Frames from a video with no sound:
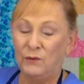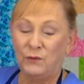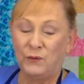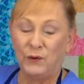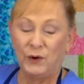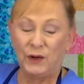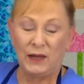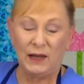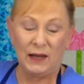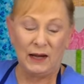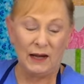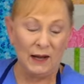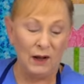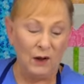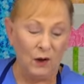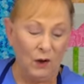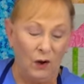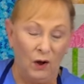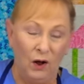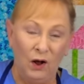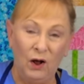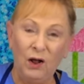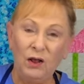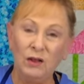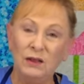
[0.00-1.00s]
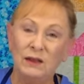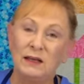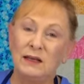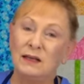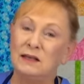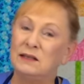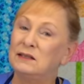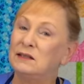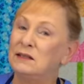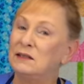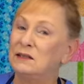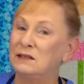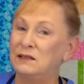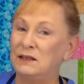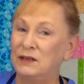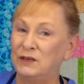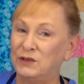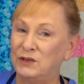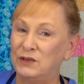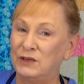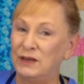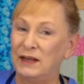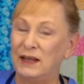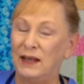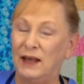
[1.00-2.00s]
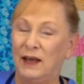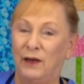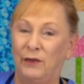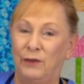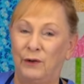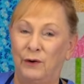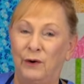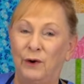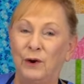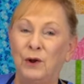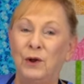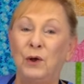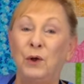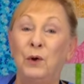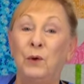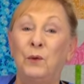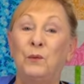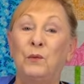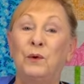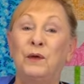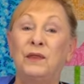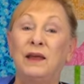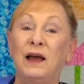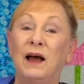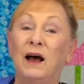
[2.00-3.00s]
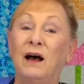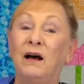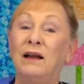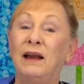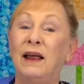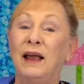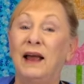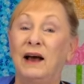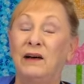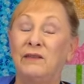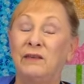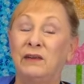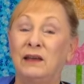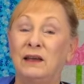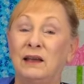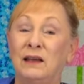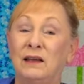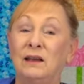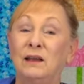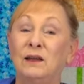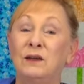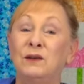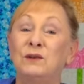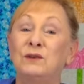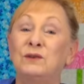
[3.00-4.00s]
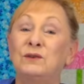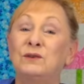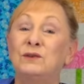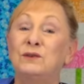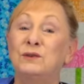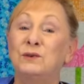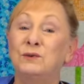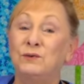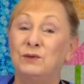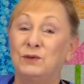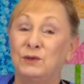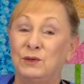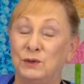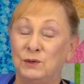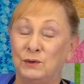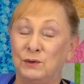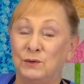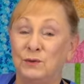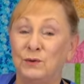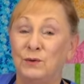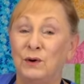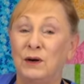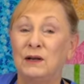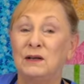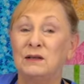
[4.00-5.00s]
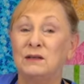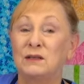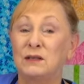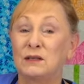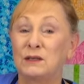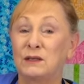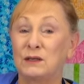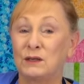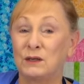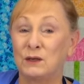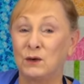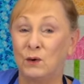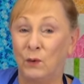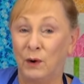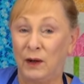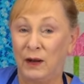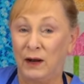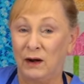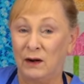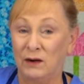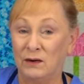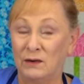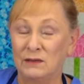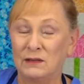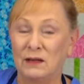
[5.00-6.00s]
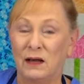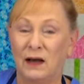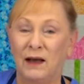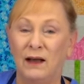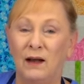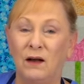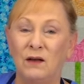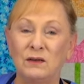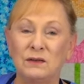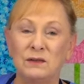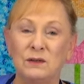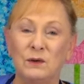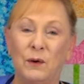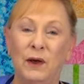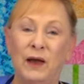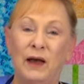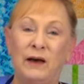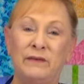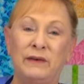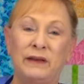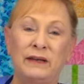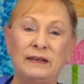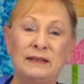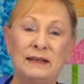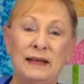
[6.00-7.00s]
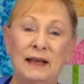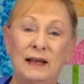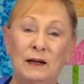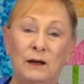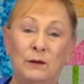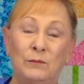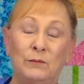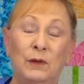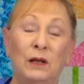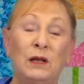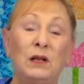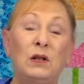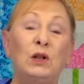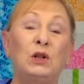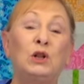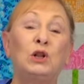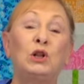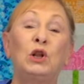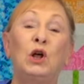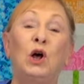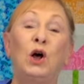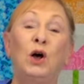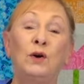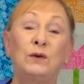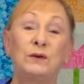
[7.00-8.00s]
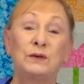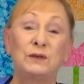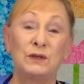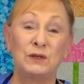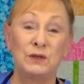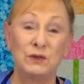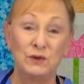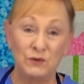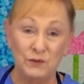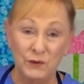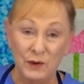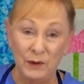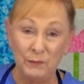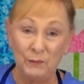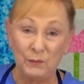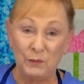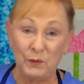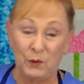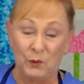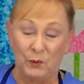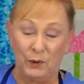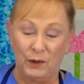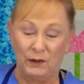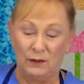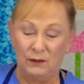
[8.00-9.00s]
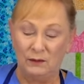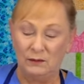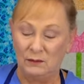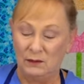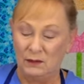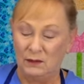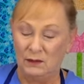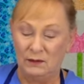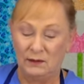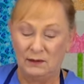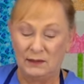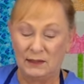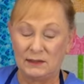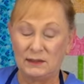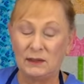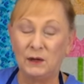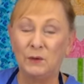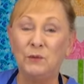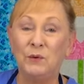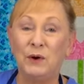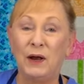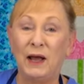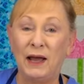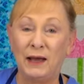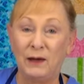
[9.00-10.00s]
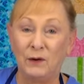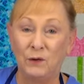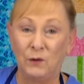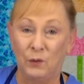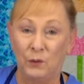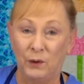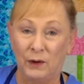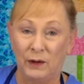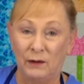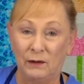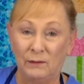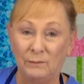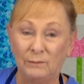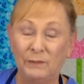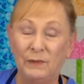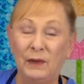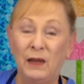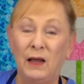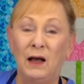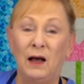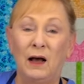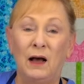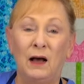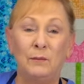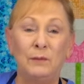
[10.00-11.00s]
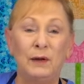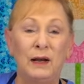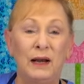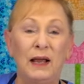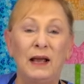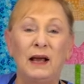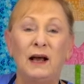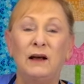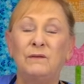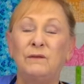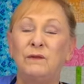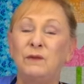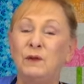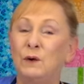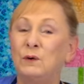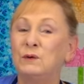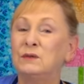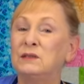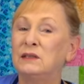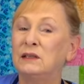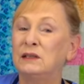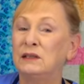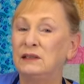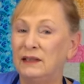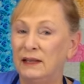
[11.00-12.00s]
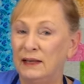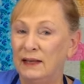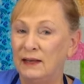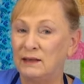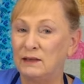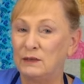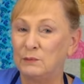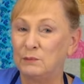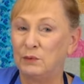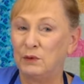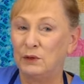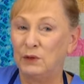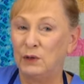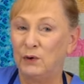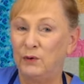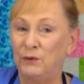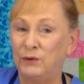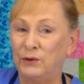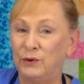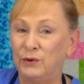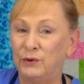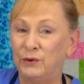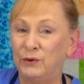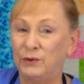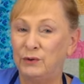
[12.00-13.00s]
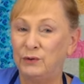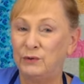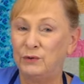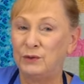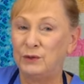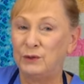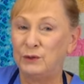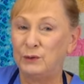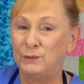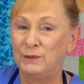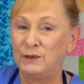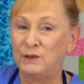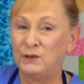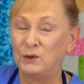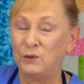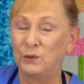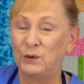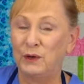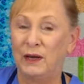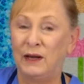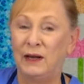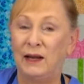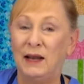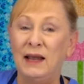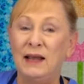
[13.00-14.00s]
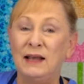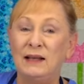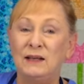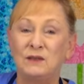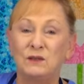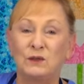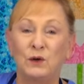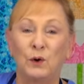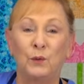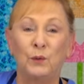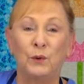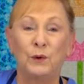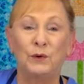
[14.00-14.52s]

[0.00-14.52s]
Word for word: for getting all these stitched together without having to do squares. I also have a denim long strip quilt that's a rag quilt. I'm going to have those links below your YouTube screen. So